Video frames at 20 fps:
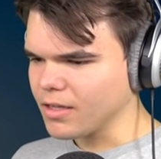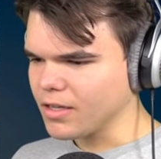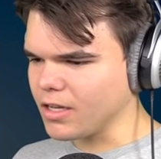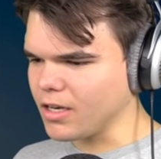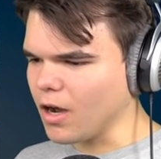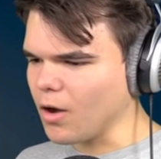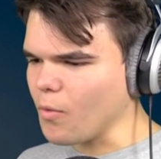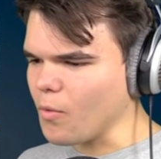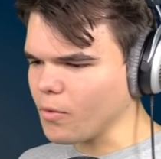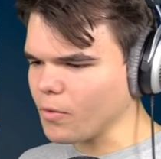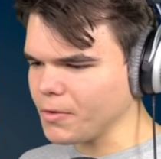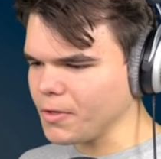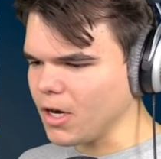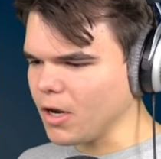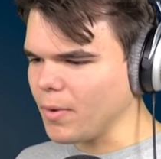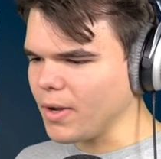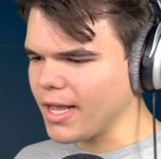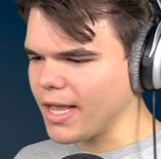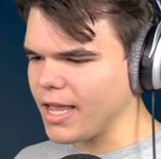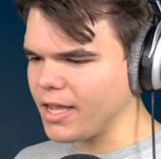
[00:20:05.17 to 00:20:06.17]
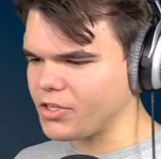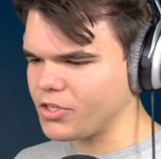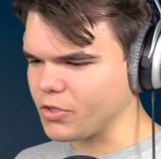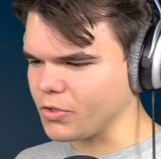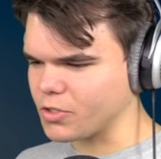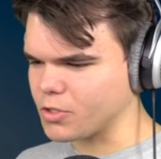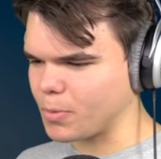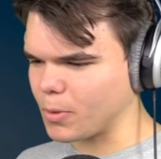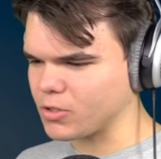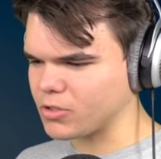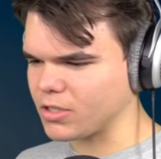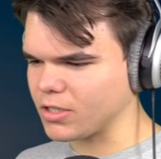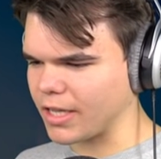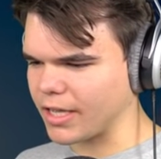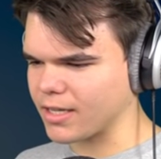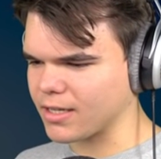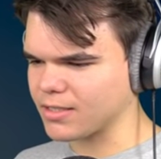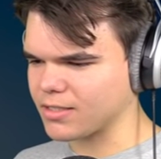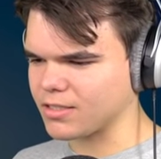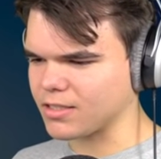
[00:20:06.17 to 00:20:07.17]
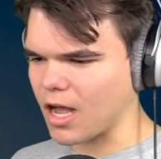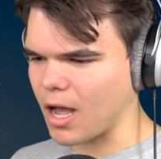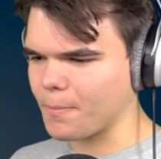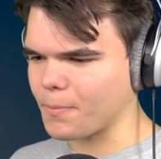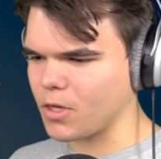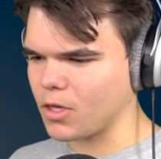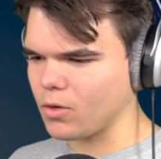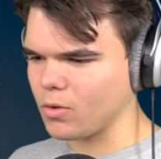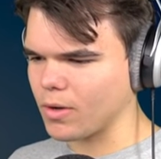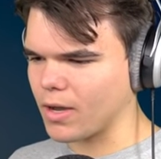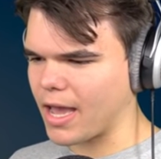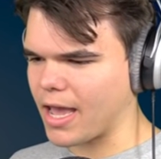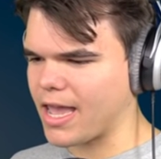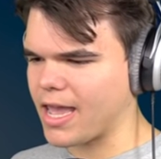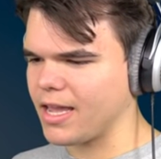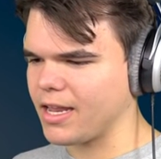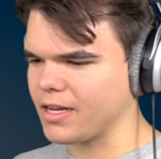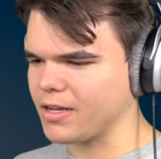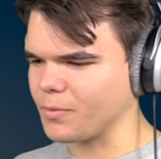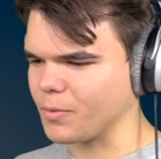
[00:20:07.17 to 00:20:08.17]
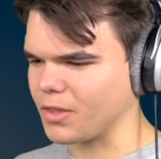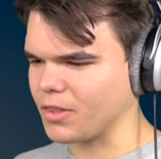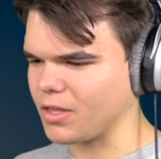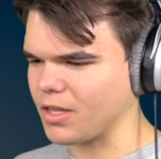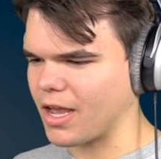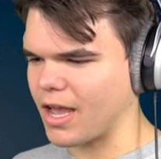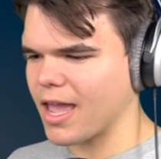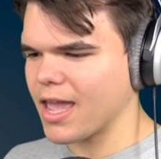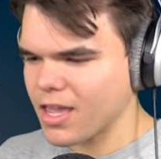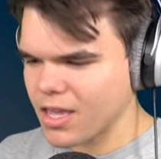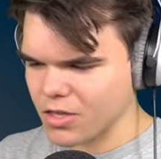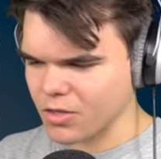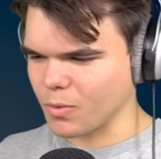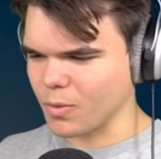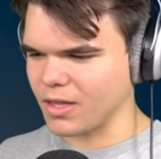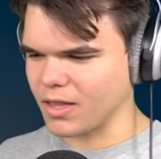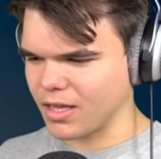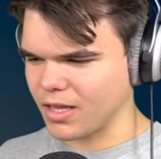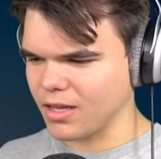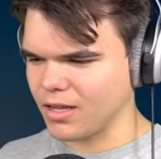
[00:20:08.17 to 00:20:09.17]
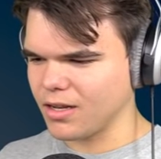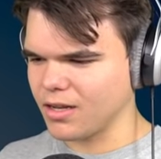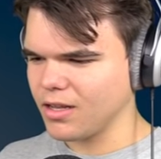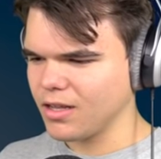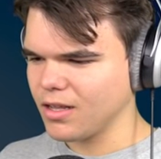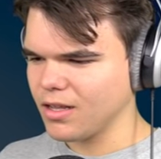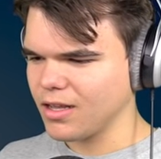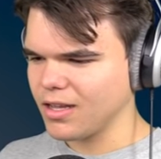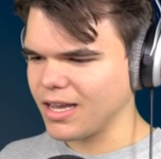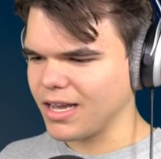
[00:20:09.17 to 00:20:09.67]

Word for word: You know when it hits you, it's supposed to like stop you. I hit you with it. Where's